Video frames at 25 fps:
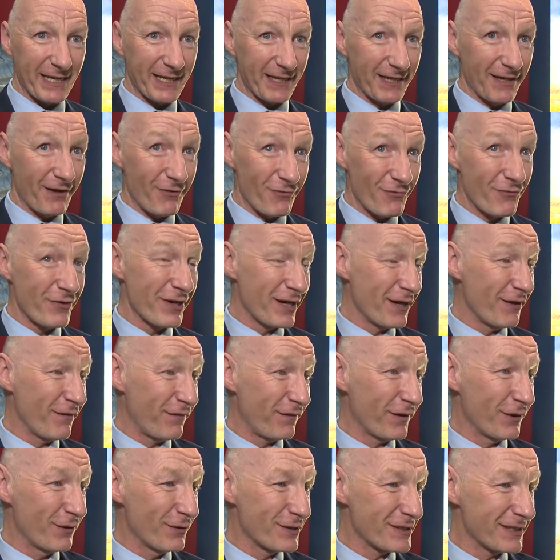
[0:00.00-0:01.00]
and it really
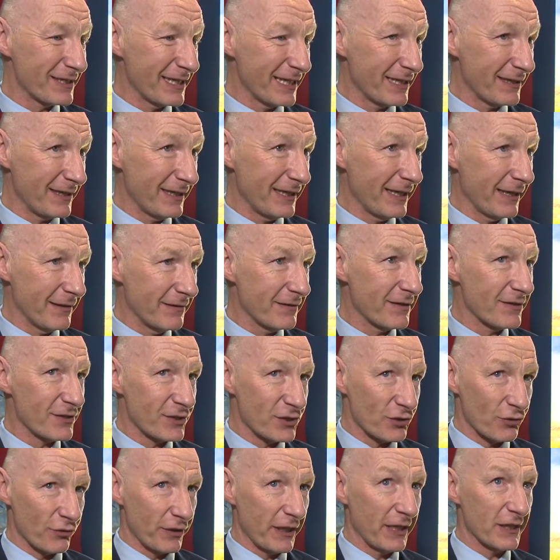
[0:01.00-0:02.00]
feels like the
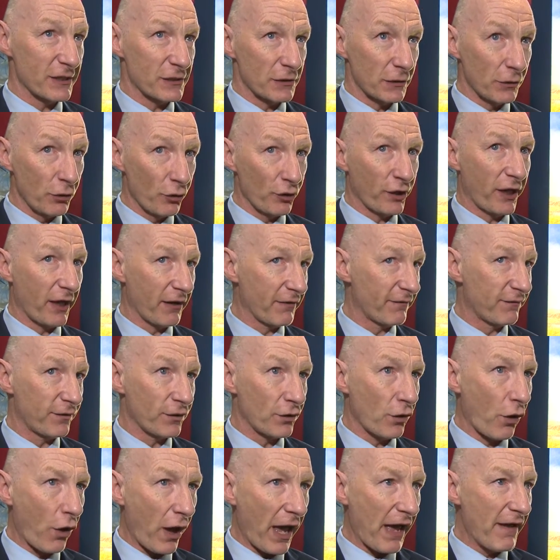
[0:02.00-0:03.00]
industry is looking
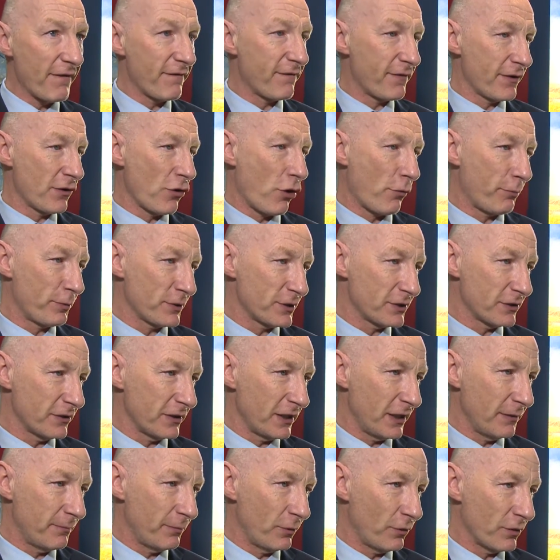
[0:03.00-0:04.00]
for every
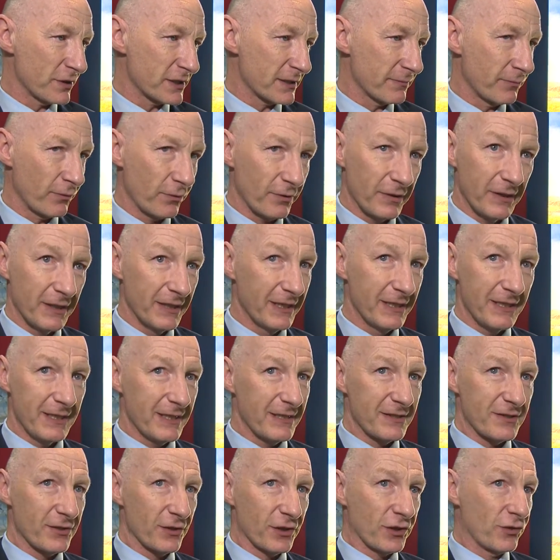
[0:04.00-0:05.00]
opportunity possible
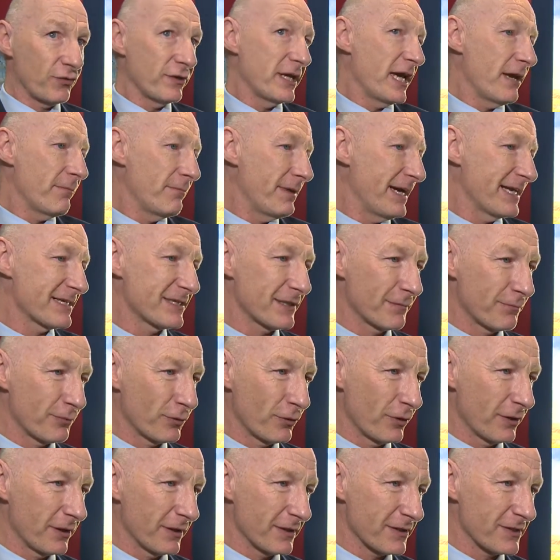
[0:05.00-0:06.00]
to create better
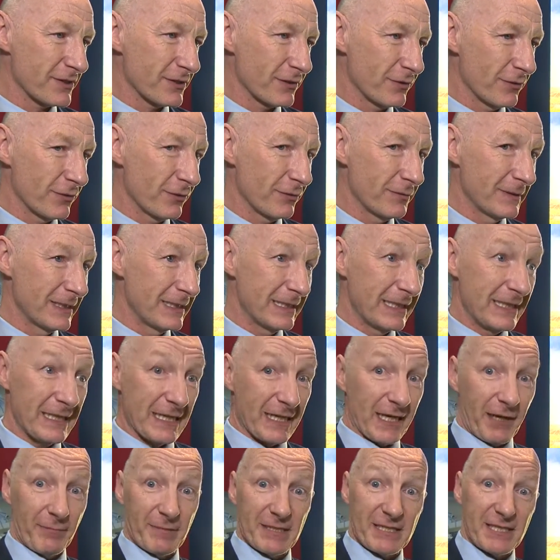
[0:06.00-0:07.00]
products. So
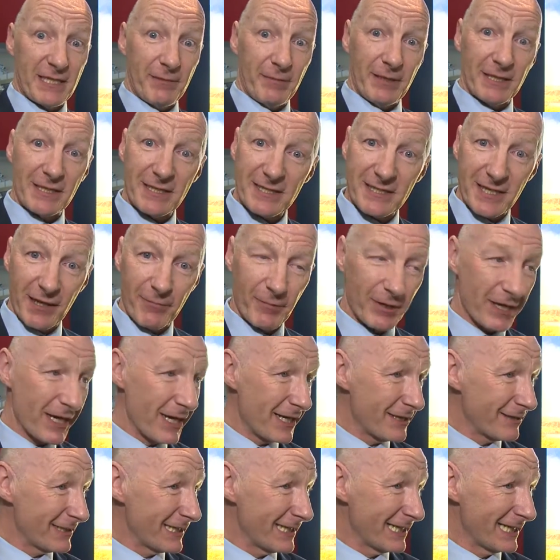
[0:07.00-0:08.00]
come and see me at the
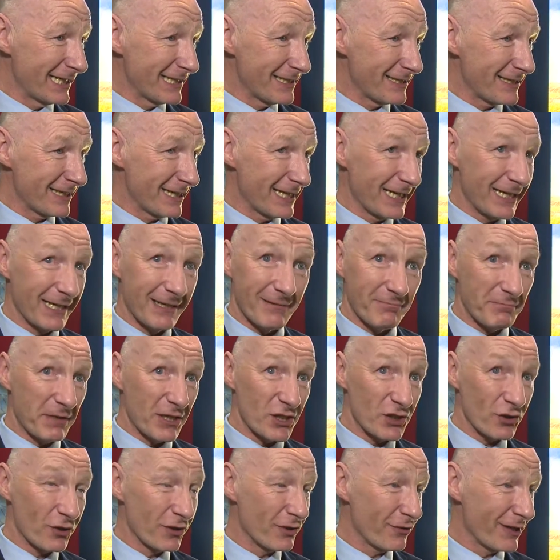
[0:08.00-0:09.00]
seminar and
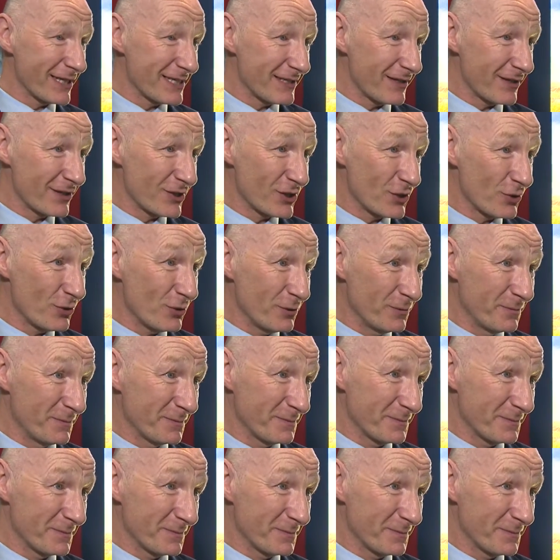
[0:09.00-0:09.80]
enjoy the rest of the show.